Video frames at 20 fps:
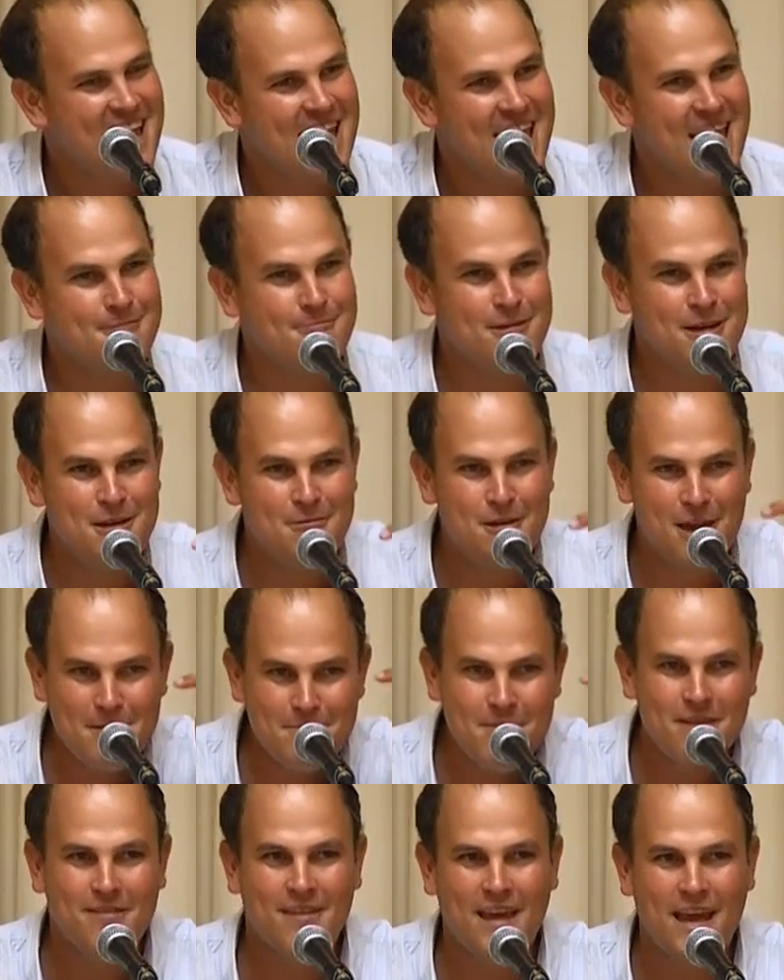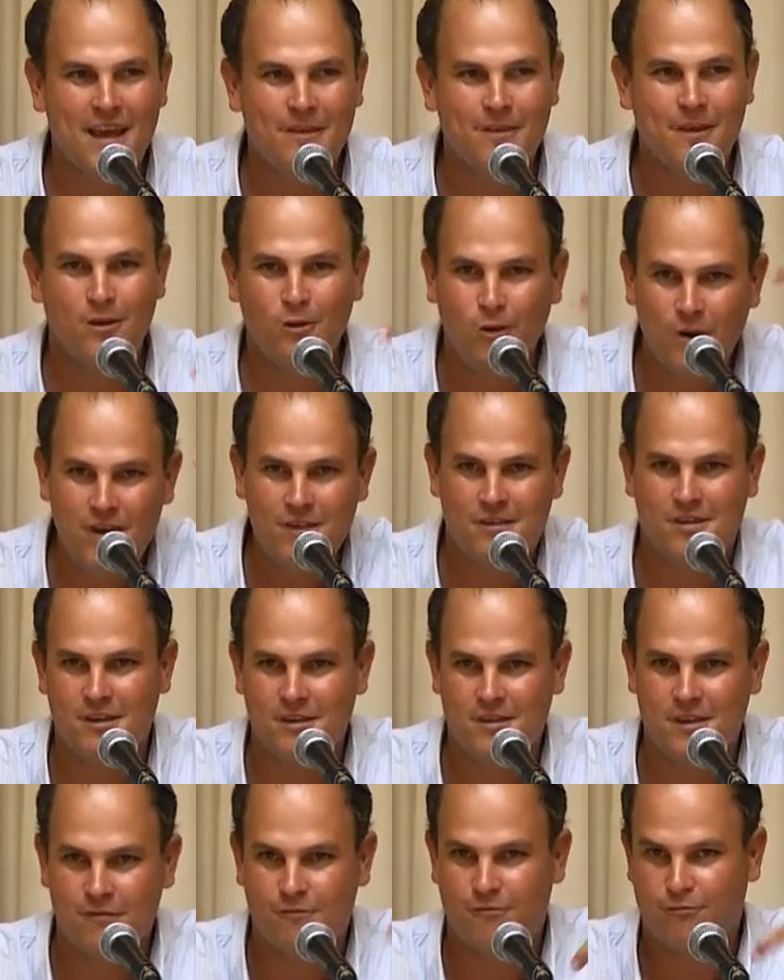And when you imitate the
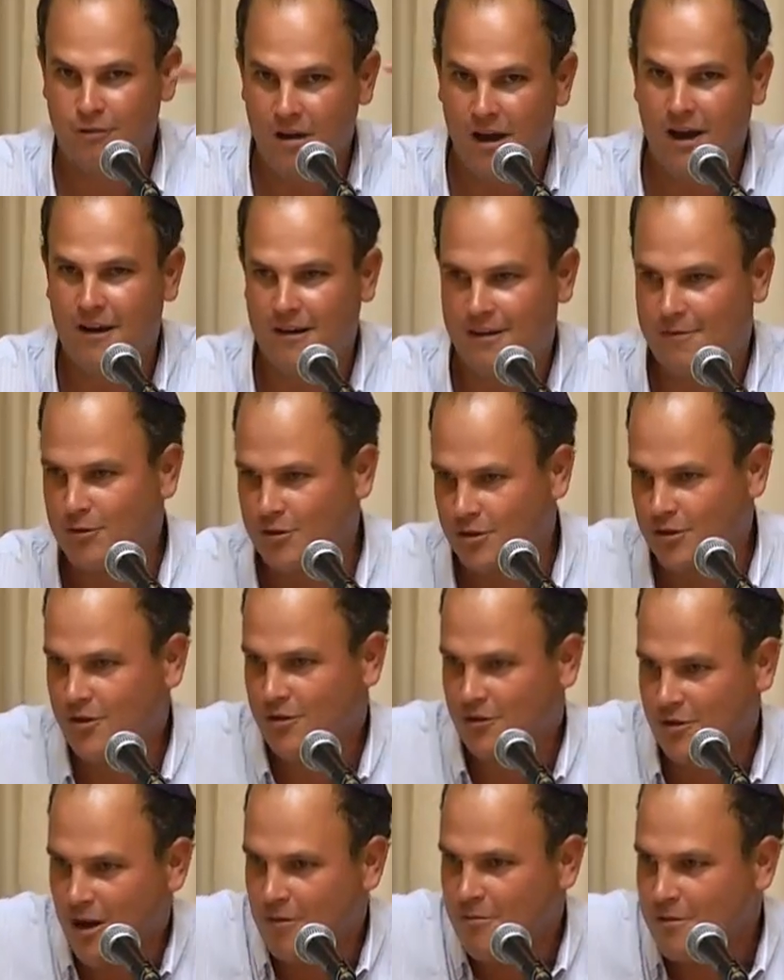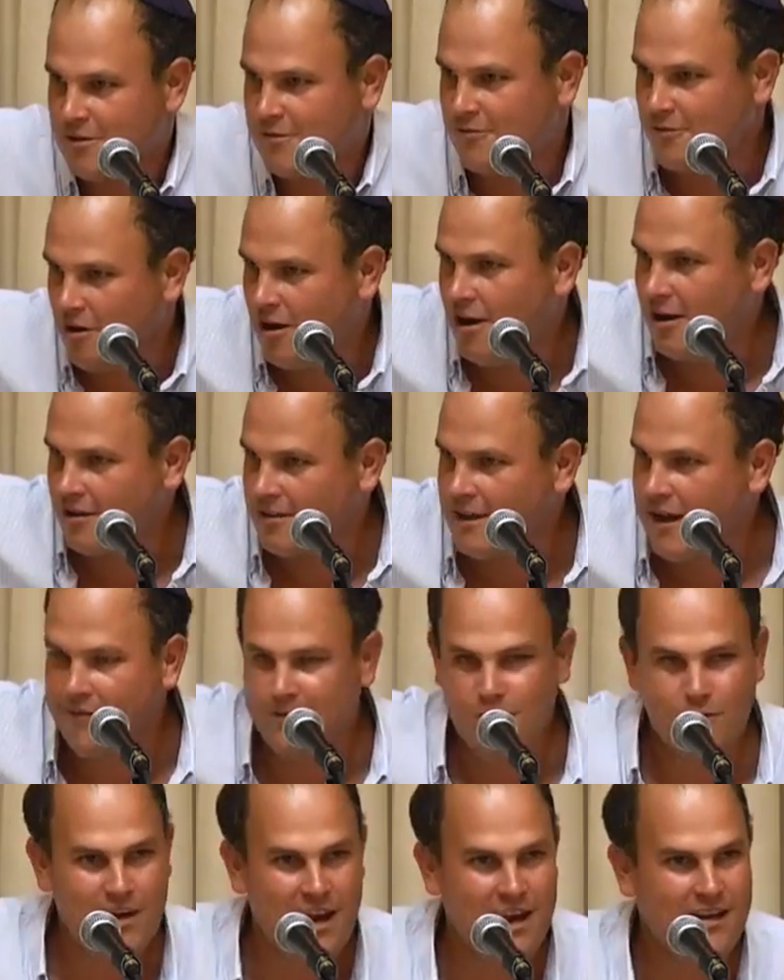noises of frogs, which there's always frogs
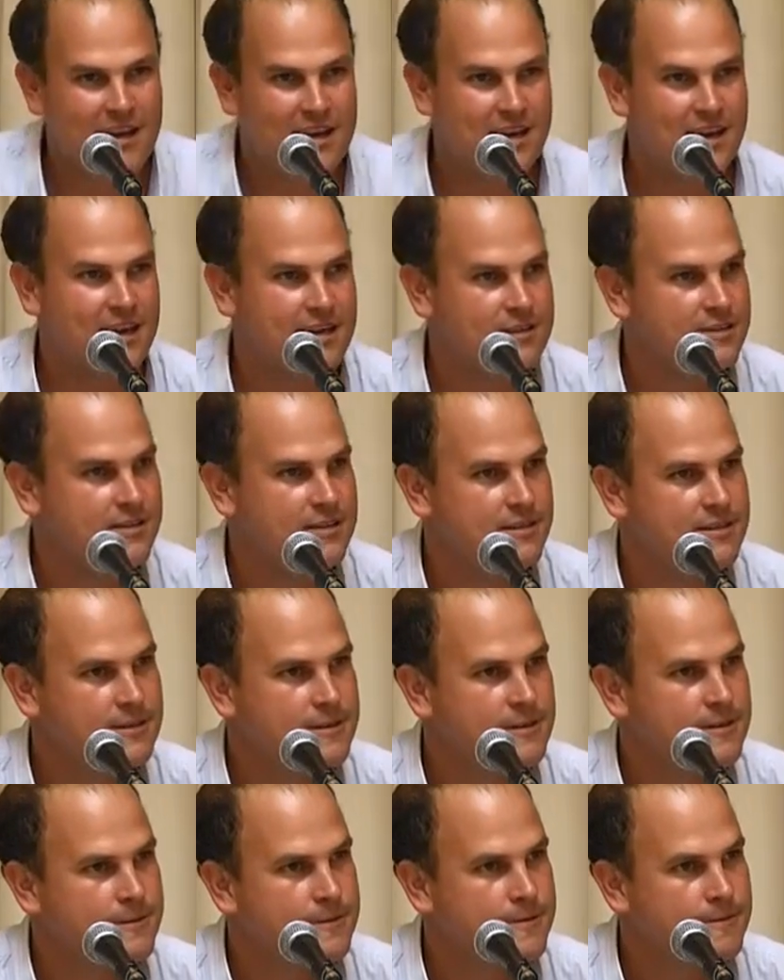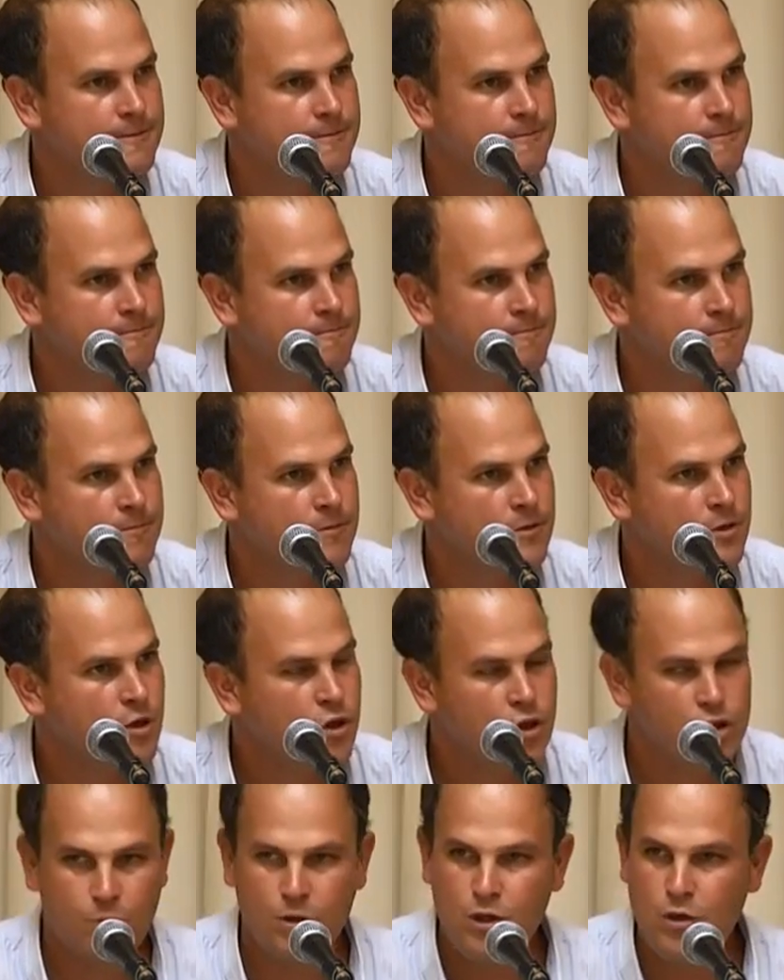after rain, I guess.
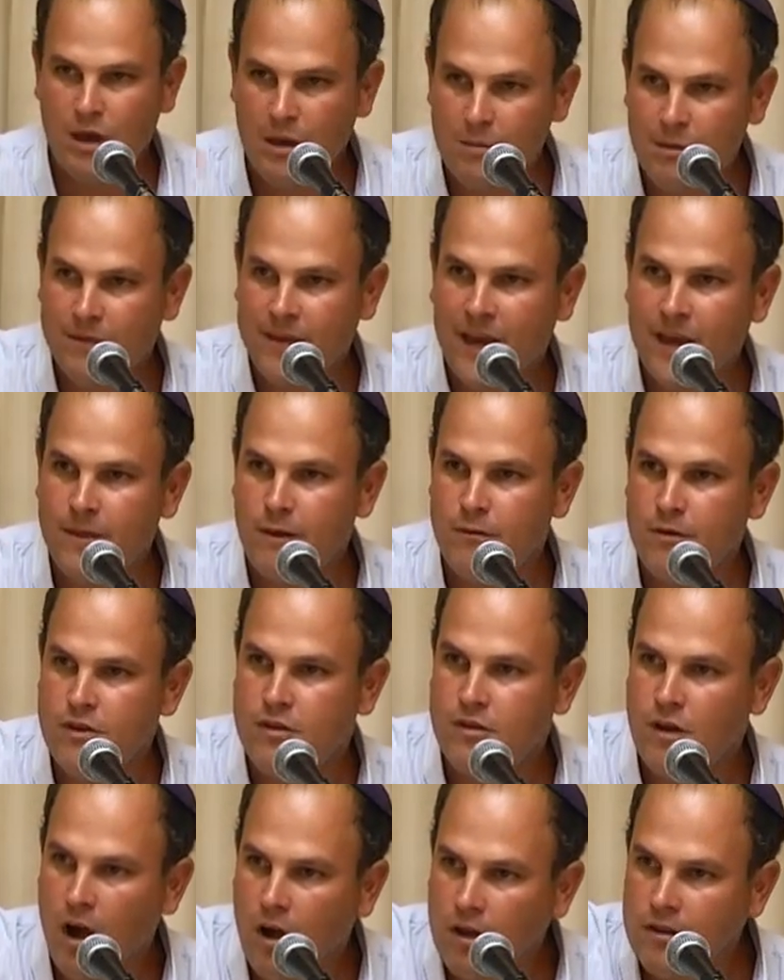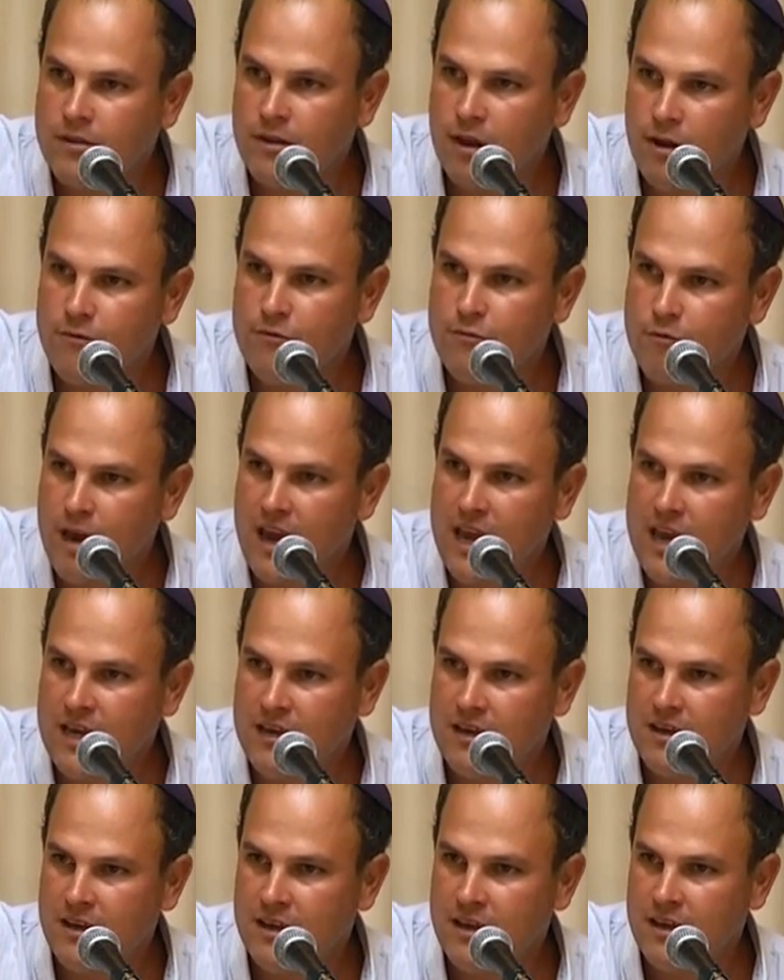So when you imitate the results of
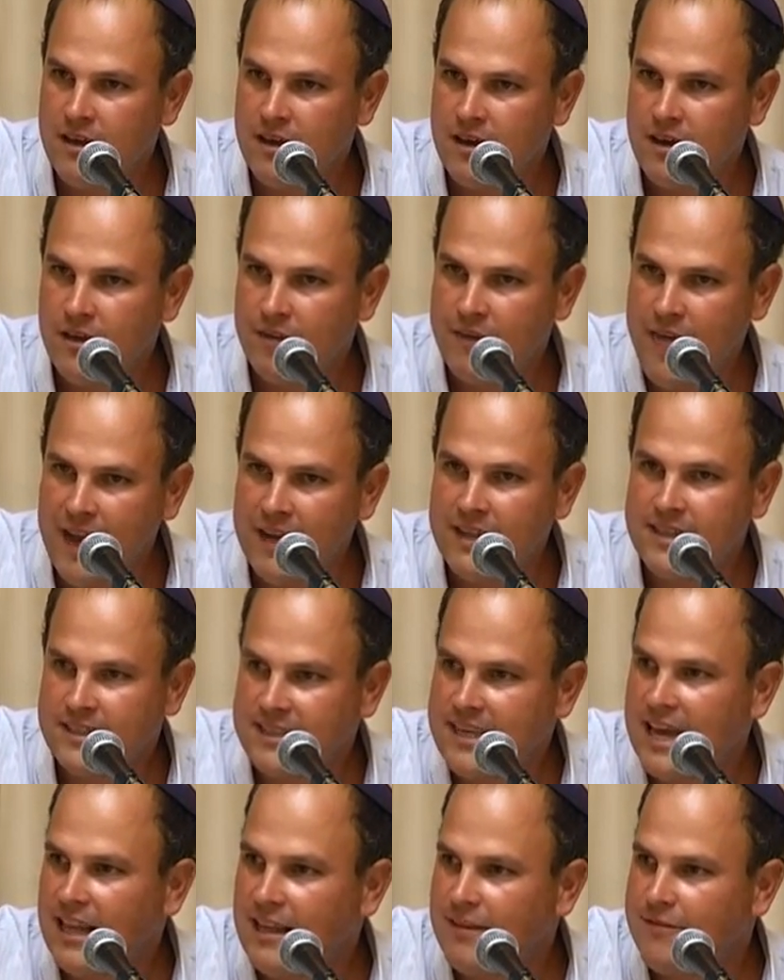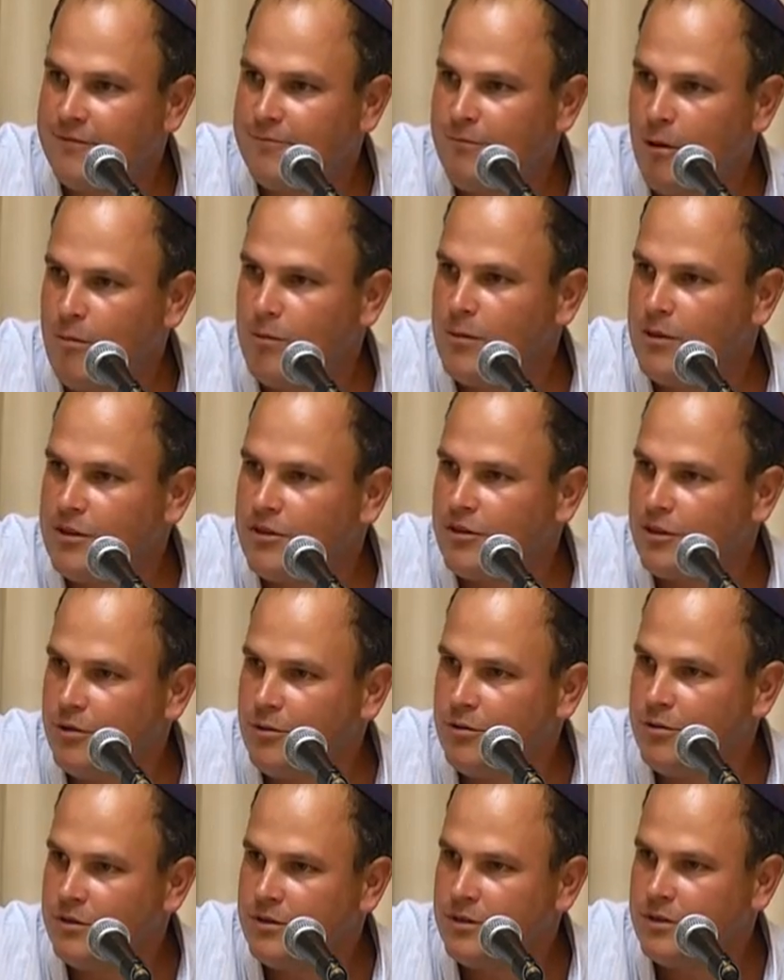rain, that itself, what will it
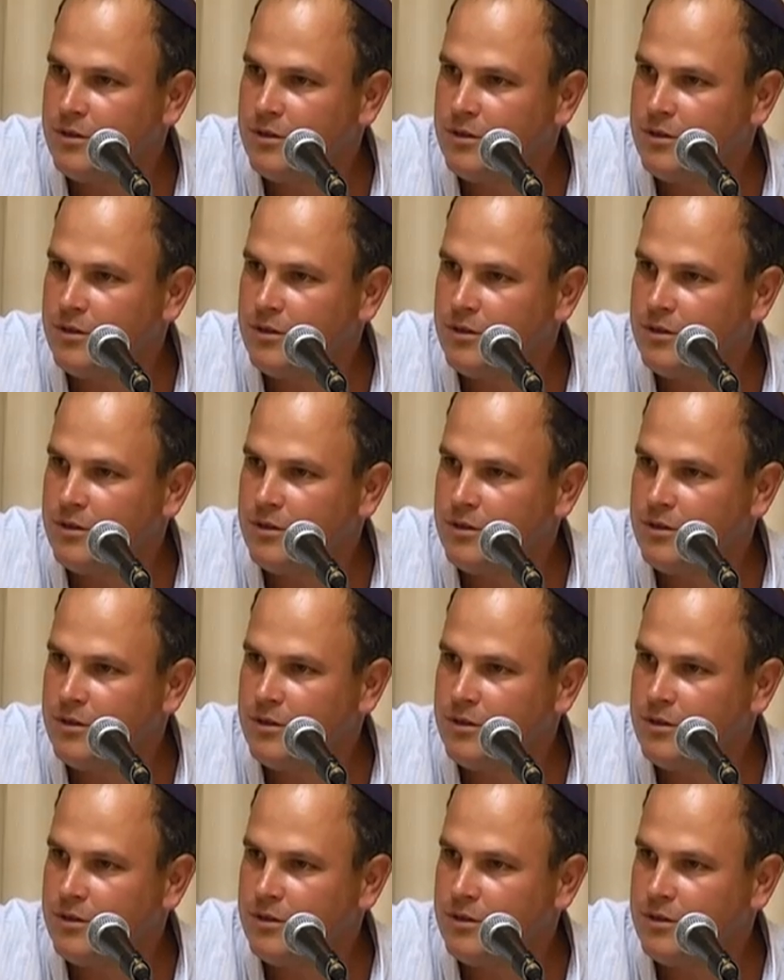do?